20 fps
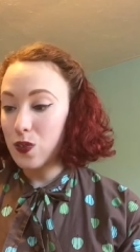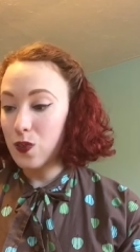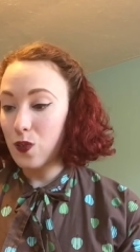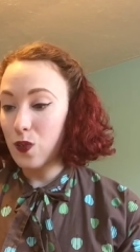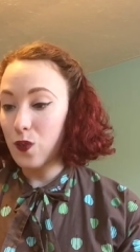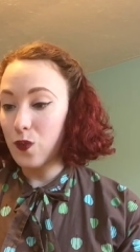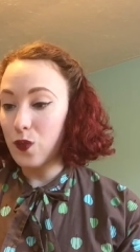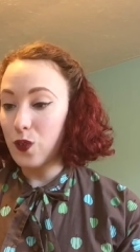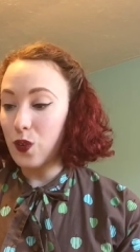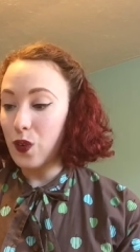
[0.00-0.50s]

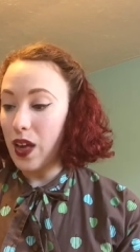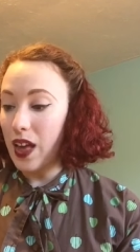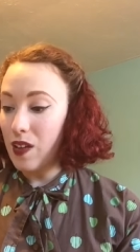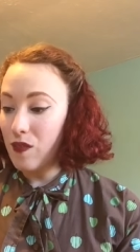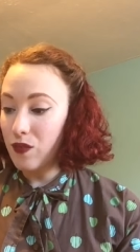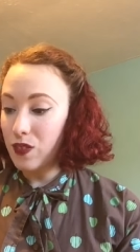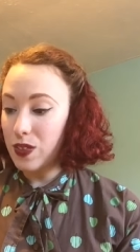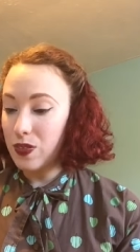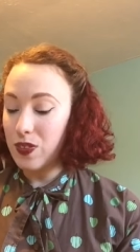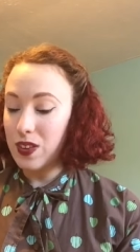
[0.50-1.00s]
thoughtful.
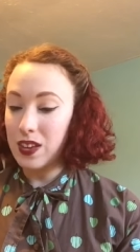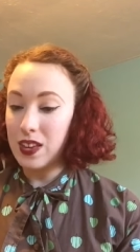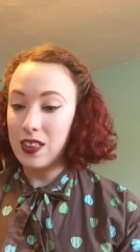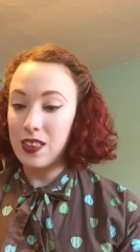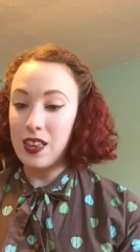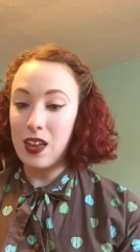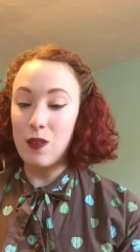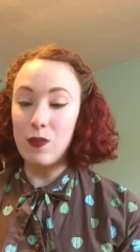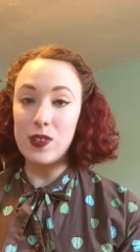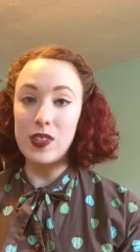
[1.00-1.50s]
Everything
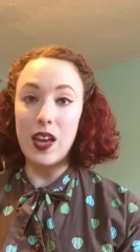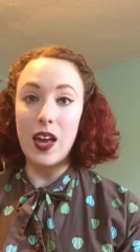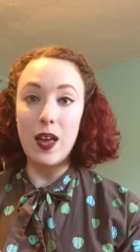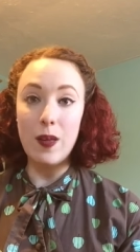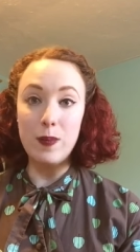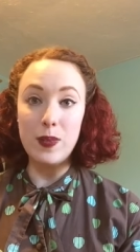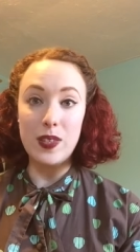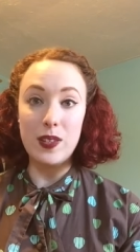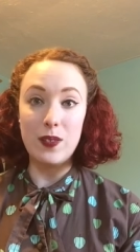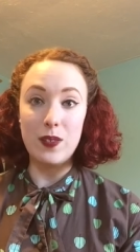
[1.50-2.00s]
in there was
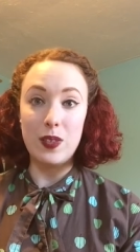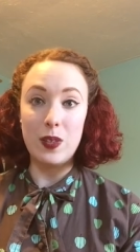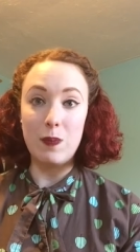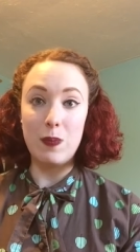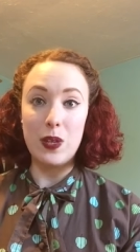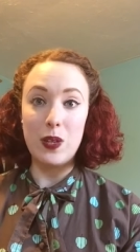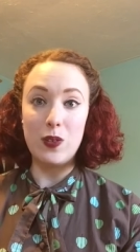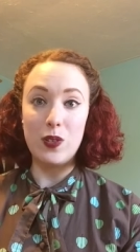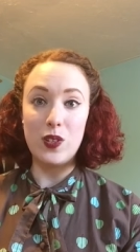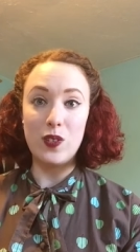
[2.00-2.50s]
absolutely
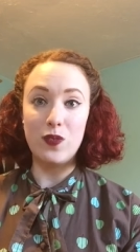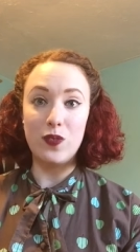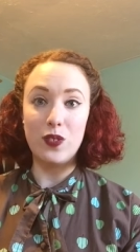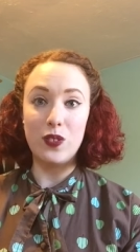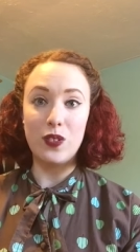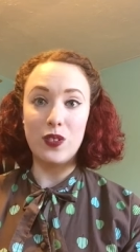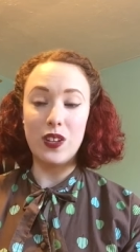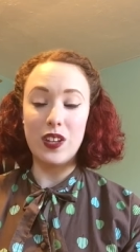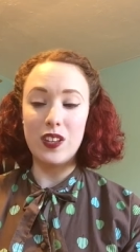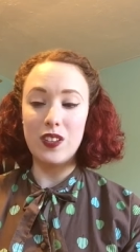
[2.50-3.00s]

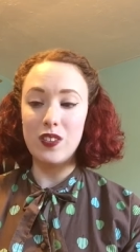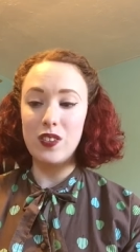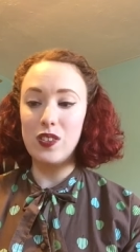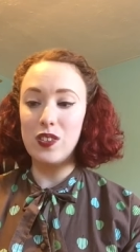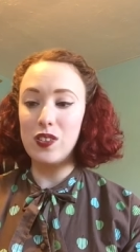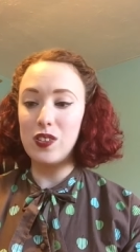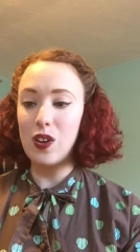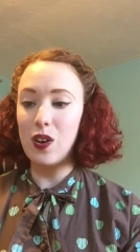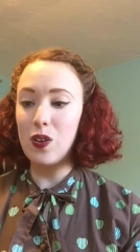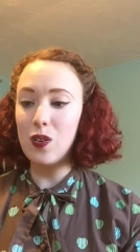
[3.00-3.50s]
beautiful and
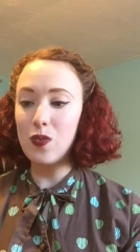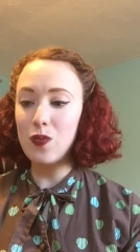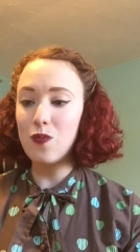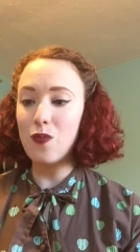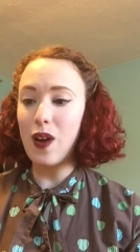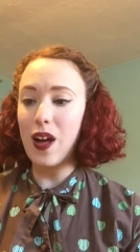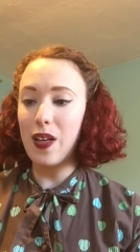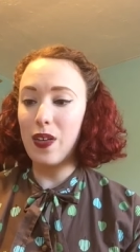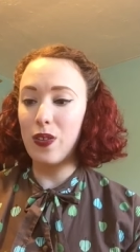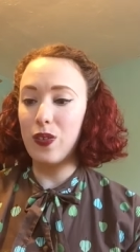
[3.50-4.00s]
so
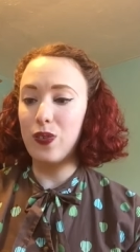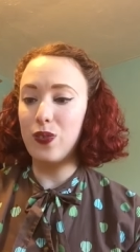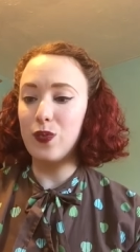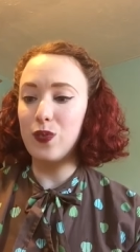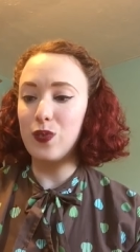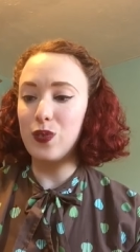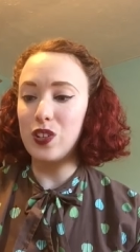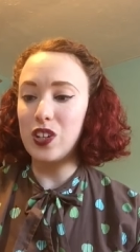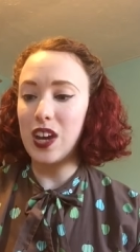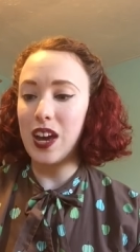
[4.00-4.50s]
well
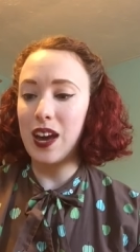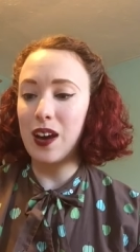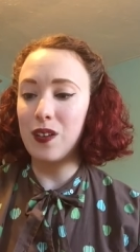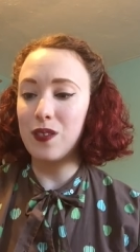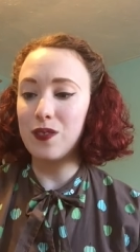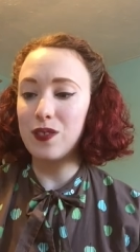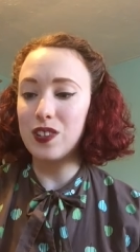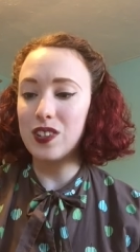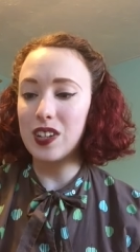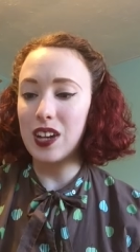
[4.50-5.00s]
thought
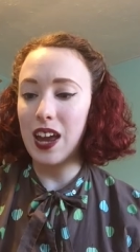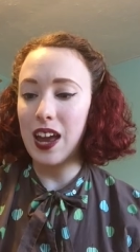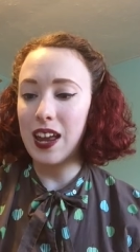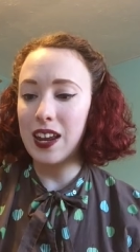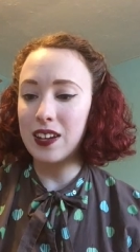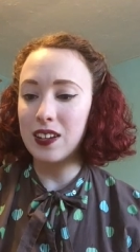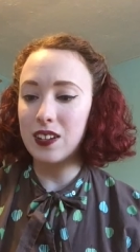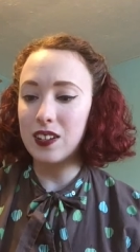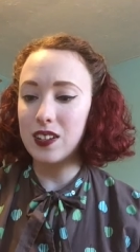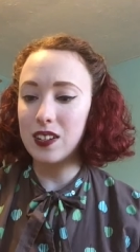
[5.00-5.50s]
out.
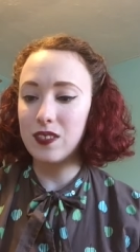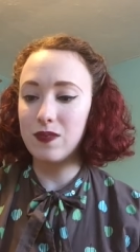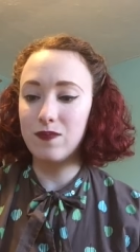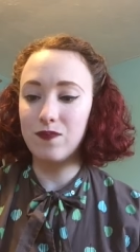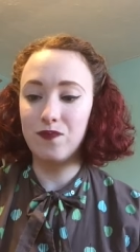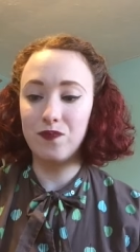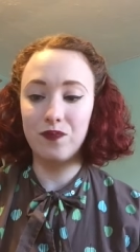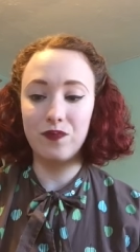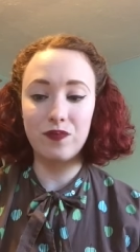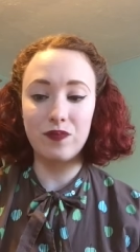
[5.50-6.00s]
And
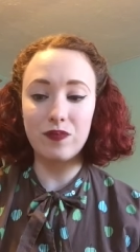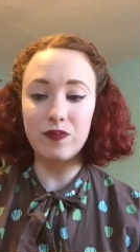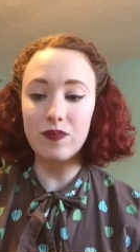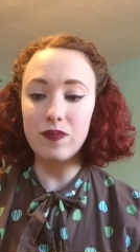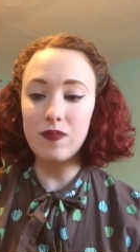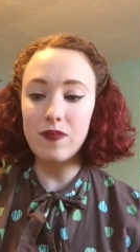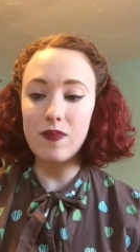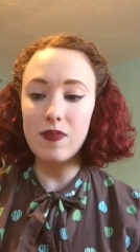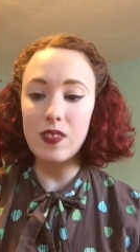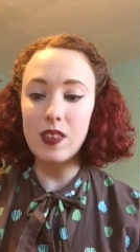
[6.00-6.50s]

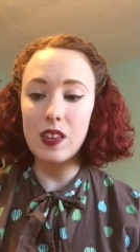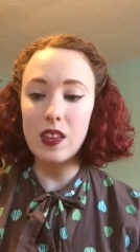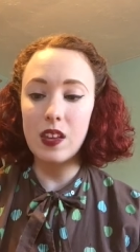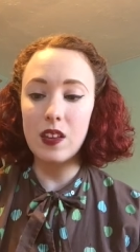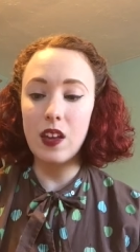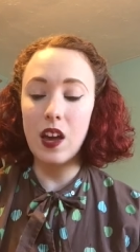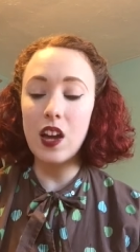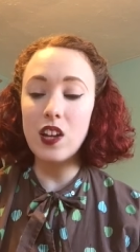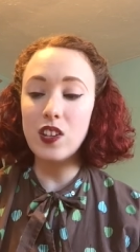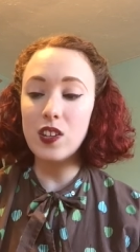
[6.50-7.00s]

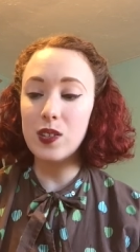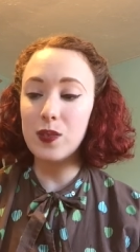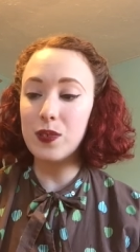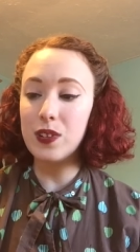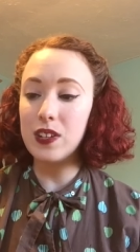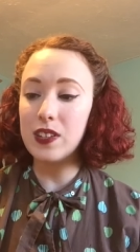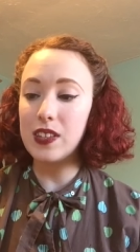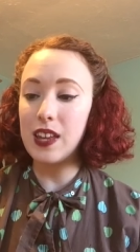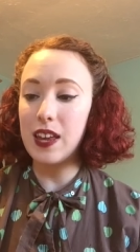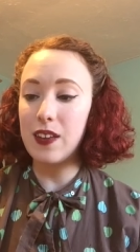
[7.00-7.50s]
I just
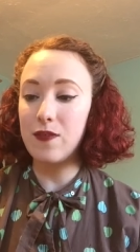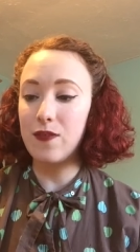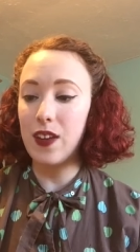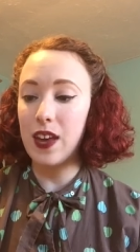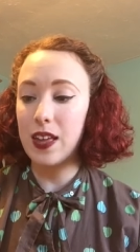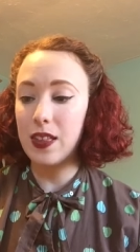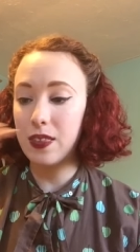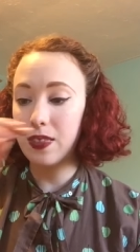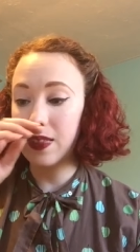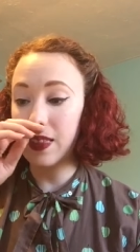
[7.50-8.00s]
want to say,
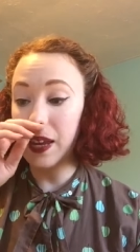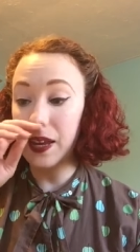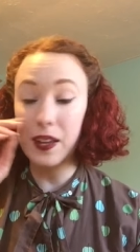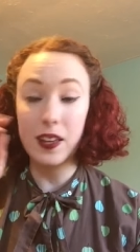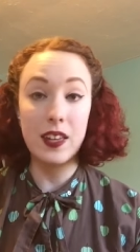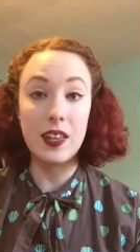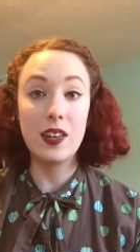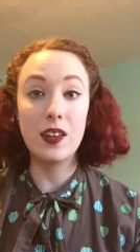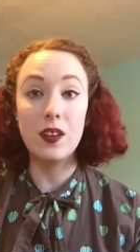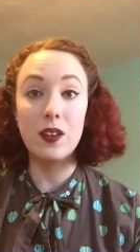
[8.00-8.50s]
Faith,
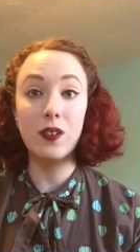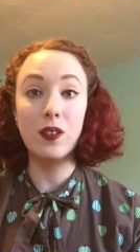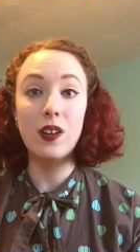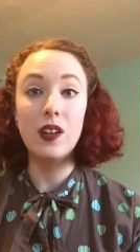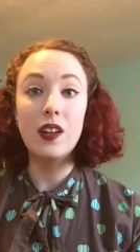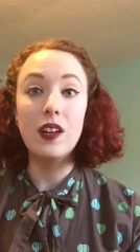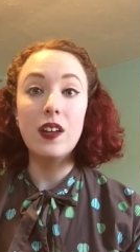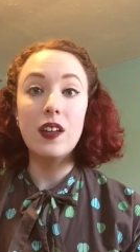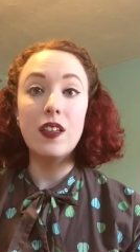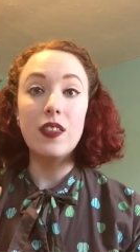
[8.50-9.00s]
thank you.
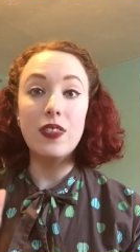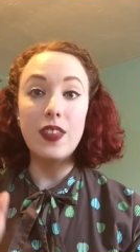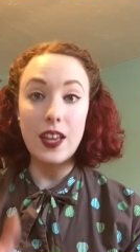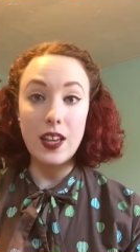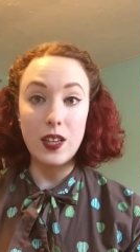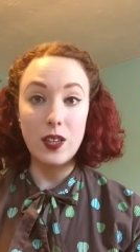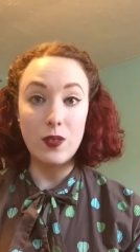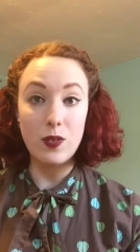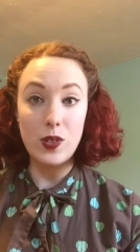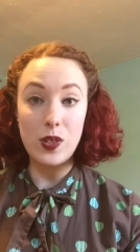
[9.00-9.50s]

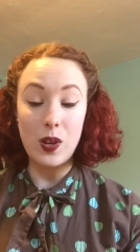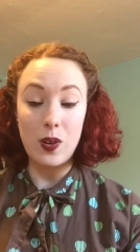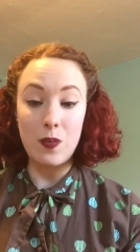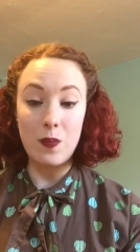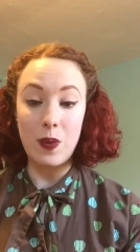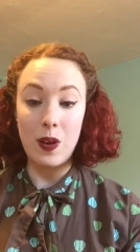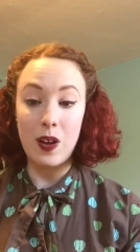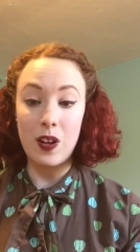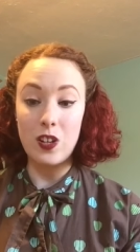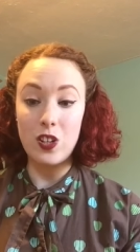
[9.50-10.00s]
Thank you so
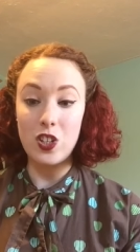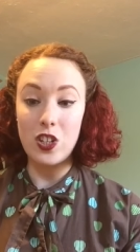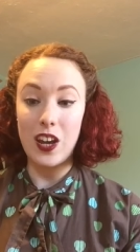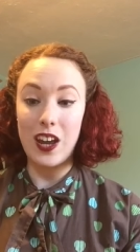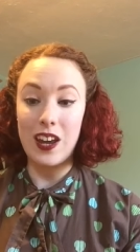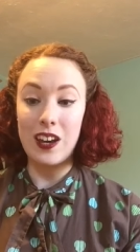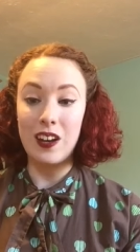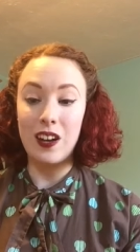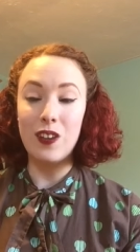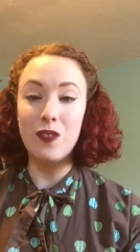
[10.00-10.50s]
much,
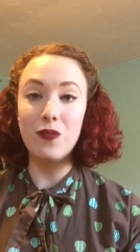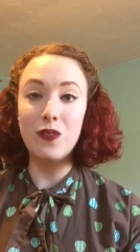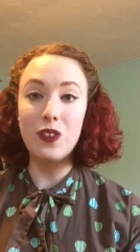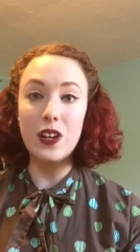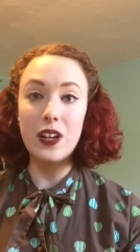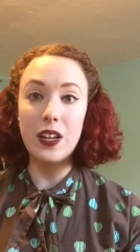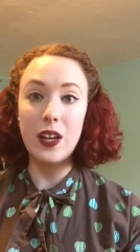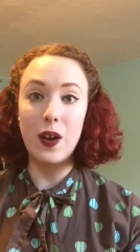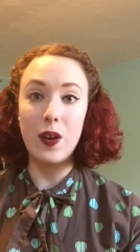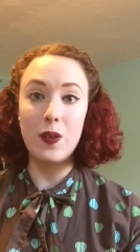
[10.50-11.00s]
and I
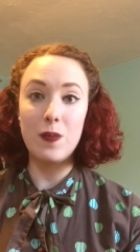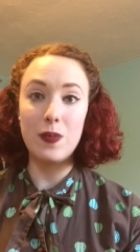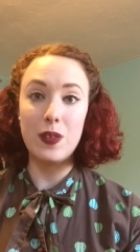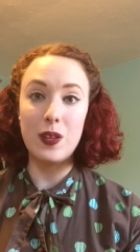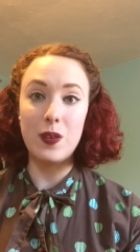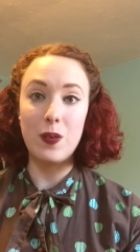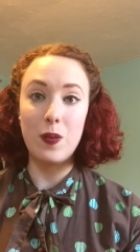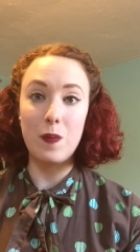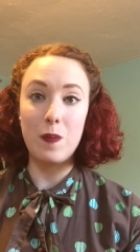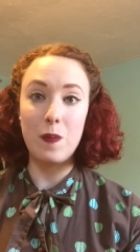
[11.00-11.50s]
really hope
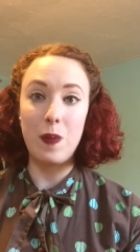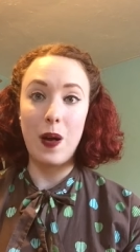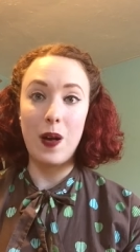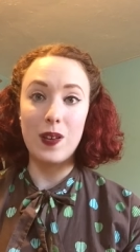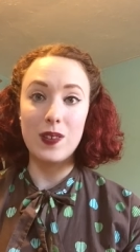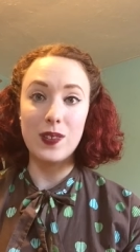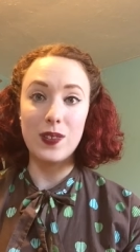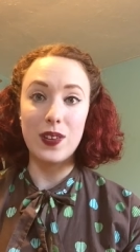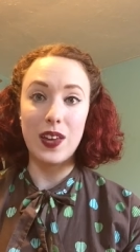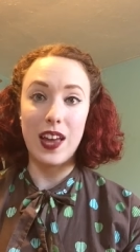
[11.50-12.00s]
that your
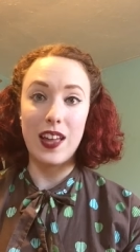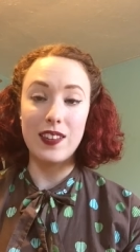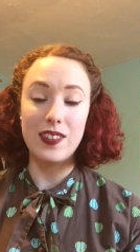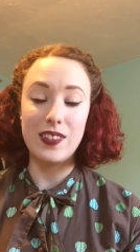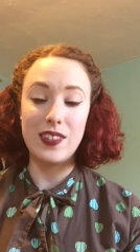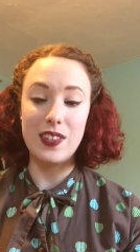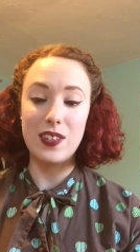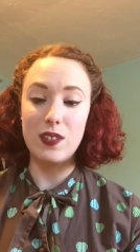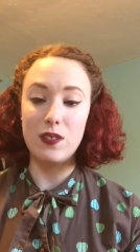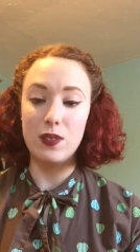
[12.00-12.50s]
parcel gets
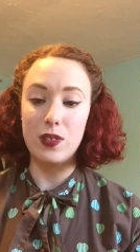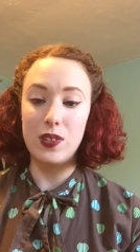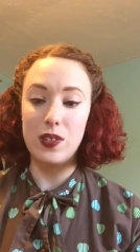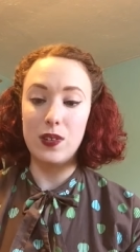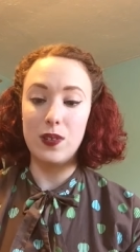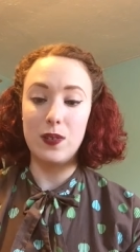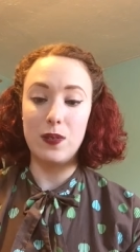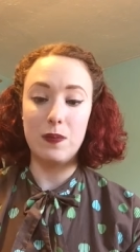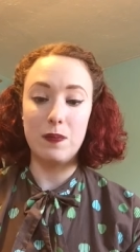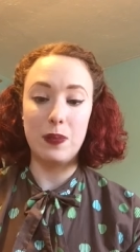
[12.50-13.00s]
to you
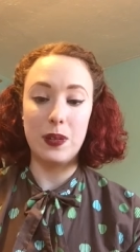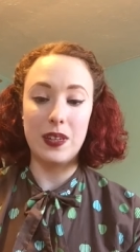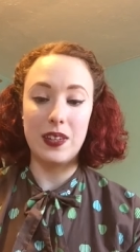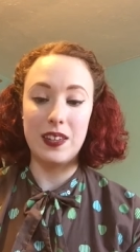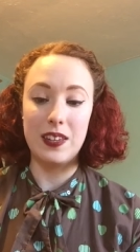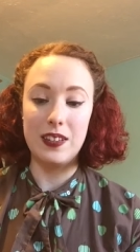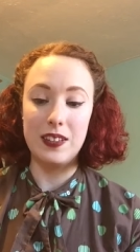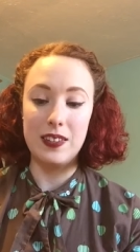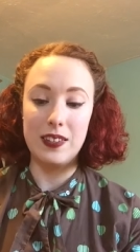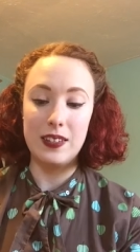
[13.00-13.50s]
soon,
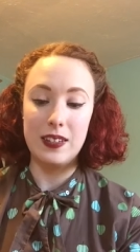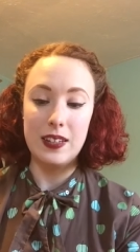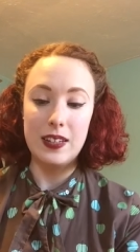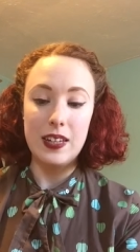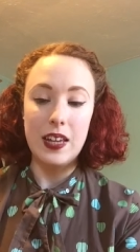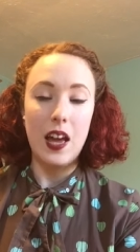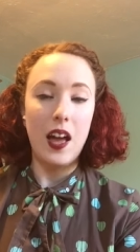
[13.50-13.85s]
because